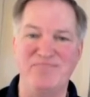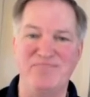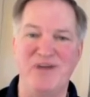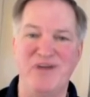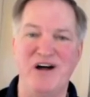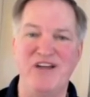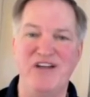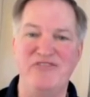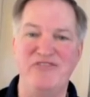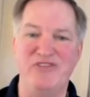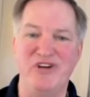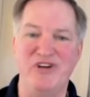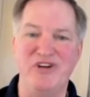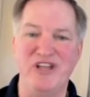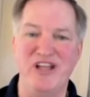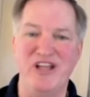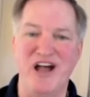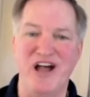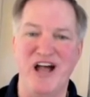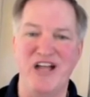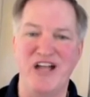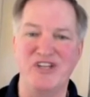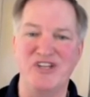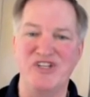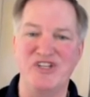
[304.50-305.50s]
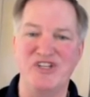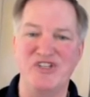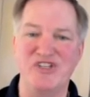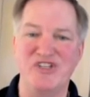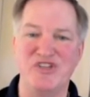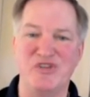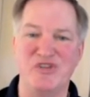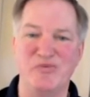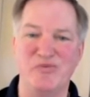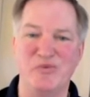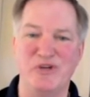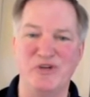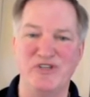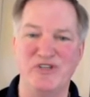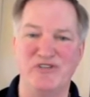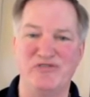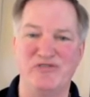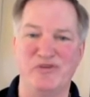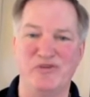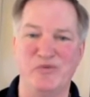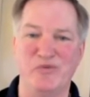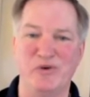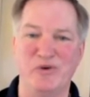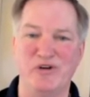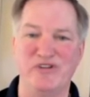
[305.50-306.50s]
bon voyage into the
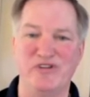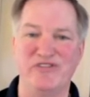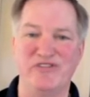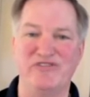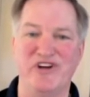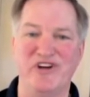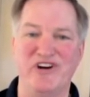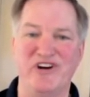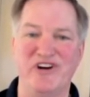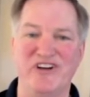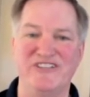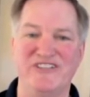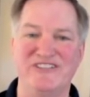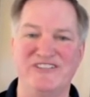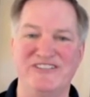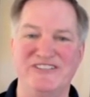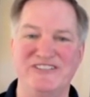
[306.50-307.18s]
wonderful world of art.